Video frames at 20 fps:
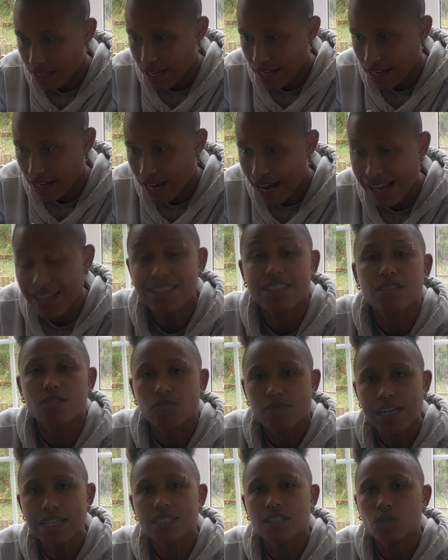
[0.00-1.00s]
has
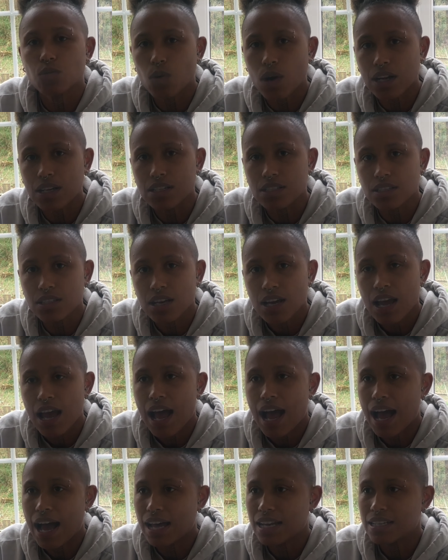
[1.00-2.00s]
surrendered once,
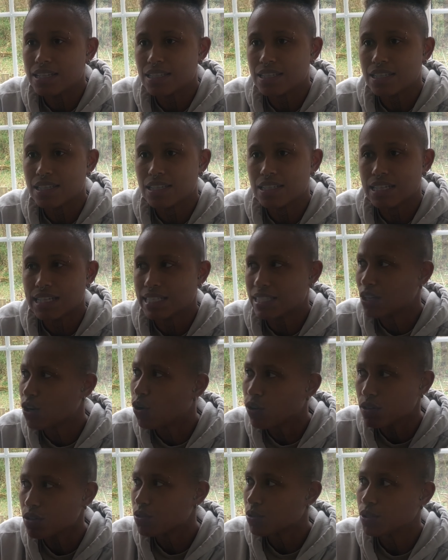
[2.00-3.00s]
and it's
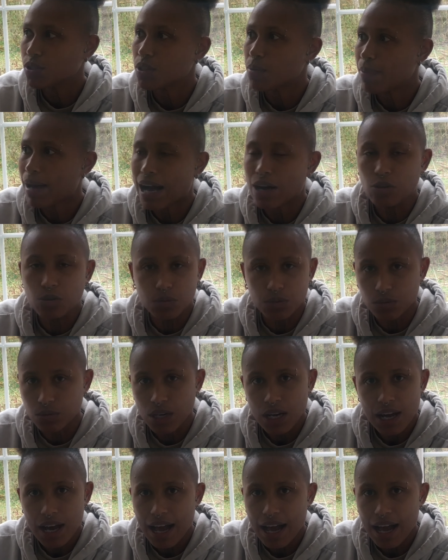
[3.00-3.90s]
gone through the battle,